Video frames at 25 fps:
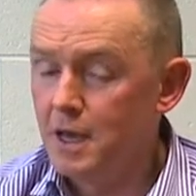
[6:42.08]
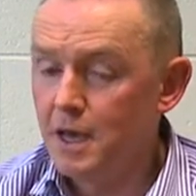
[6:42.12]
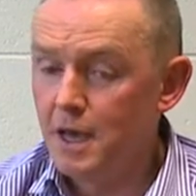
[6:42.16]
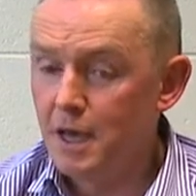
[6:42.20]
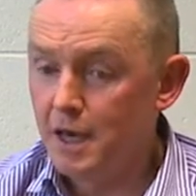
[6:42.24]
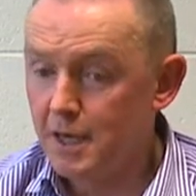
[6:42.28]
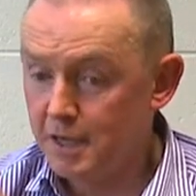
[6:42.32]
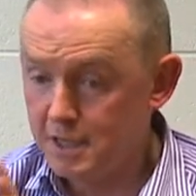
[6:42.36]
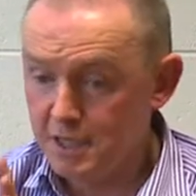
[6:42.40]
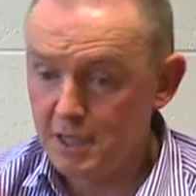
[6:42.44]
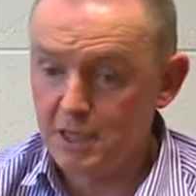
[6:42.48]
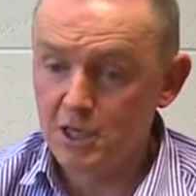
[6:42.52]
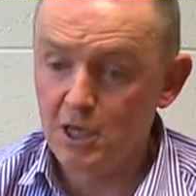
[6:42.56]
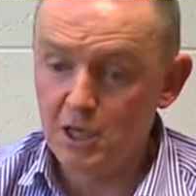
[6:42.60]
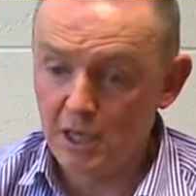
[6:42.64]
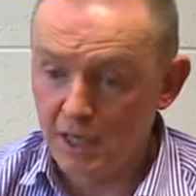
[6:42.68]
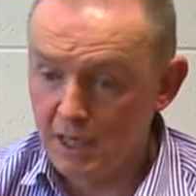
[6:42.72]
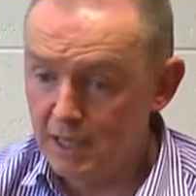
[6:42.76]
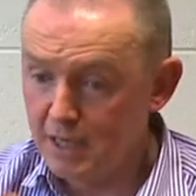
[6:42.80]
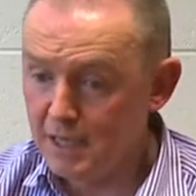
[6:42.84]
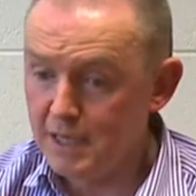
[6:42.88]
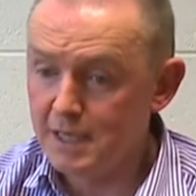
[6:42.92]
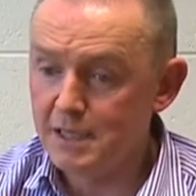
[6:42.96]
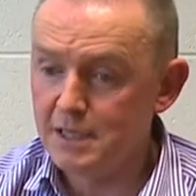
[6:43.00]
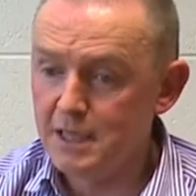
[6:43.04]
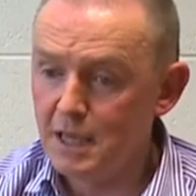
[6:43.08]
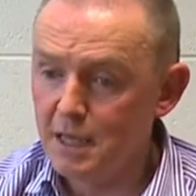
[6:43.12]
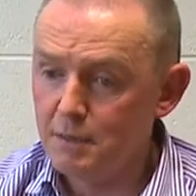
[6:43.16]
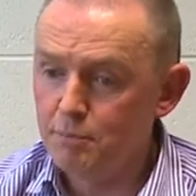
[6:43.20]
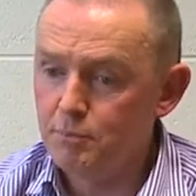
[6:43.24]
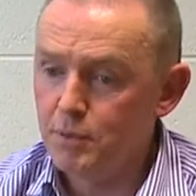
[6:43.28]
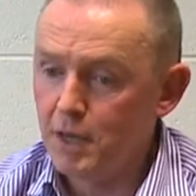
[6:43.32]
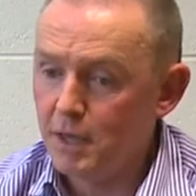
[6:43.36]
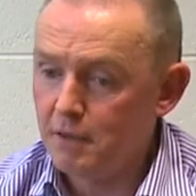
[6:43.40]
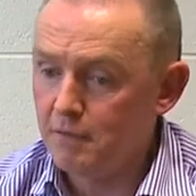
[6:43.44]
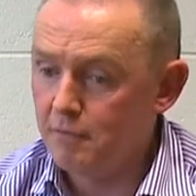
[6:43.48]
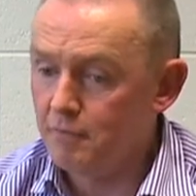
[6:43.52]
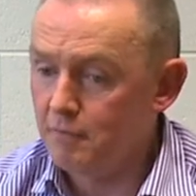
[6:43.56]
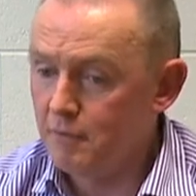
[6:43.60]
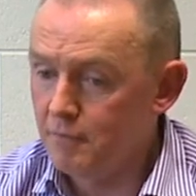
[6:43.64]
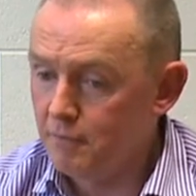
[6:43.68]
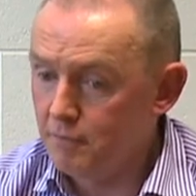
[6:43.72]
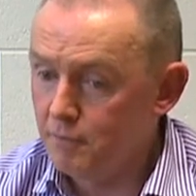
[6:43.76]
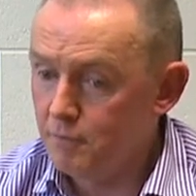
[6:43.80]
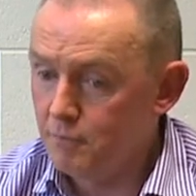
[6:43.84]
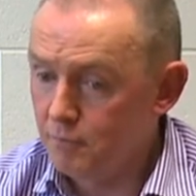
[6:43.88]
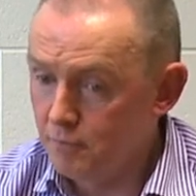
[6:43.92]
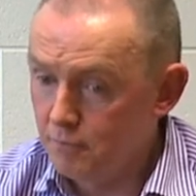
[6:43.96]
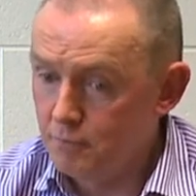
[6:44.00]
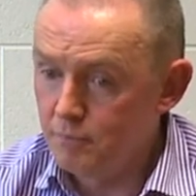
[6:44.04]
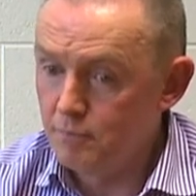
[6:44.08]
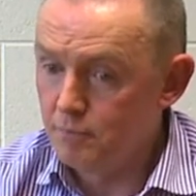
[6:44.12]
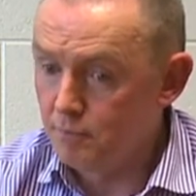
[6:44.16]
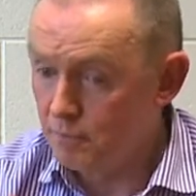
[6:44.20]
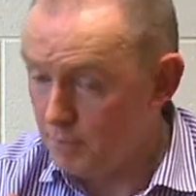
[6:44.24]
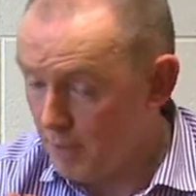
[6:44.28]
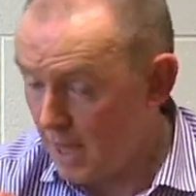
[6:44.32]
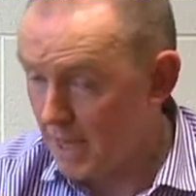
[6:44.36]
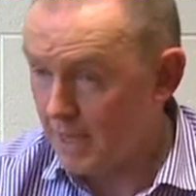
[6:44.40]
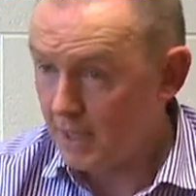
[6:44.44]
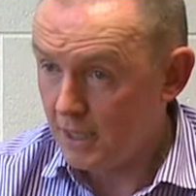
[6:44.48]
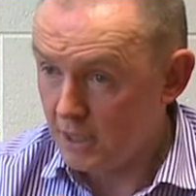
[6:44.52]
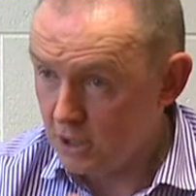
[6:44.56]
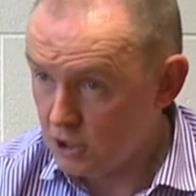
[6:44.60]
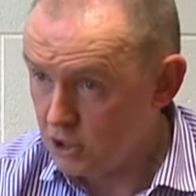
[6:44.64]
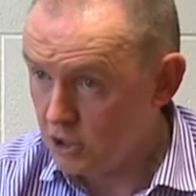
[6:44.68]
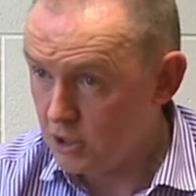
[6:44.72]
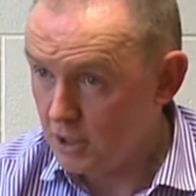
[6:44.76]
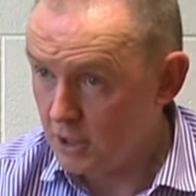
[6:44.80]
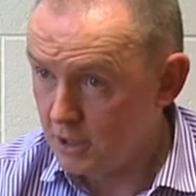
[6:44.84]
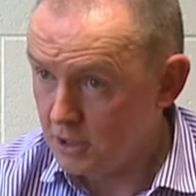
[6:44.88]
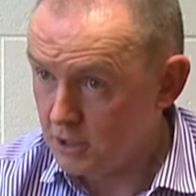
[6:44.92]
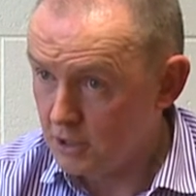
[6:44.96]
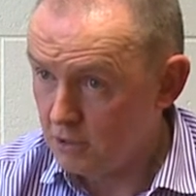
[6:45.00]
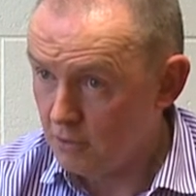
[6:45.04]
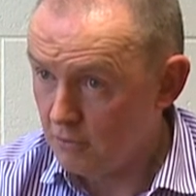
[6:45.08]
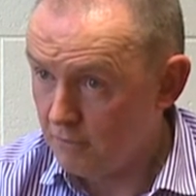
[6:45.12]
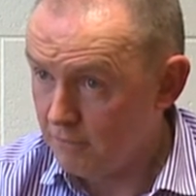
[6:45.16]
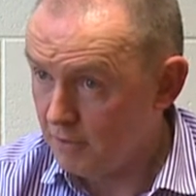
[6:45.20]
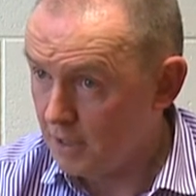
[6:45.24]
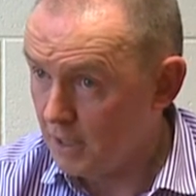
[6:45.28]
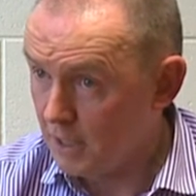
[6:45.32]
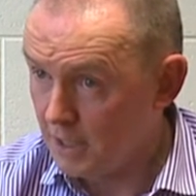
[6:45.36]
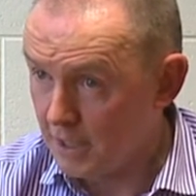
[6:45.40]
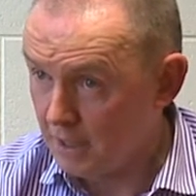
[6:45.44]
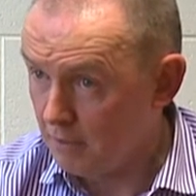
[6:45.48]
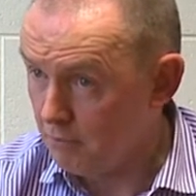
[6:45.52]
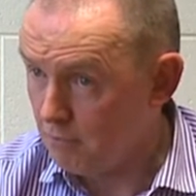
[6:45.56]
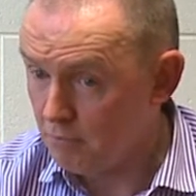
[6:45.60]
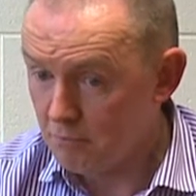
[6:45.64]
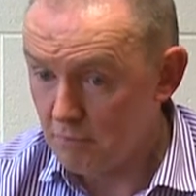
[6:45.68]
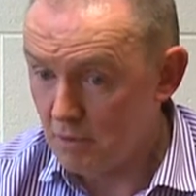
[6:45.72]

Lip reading: And I think you can link that back into your VLE.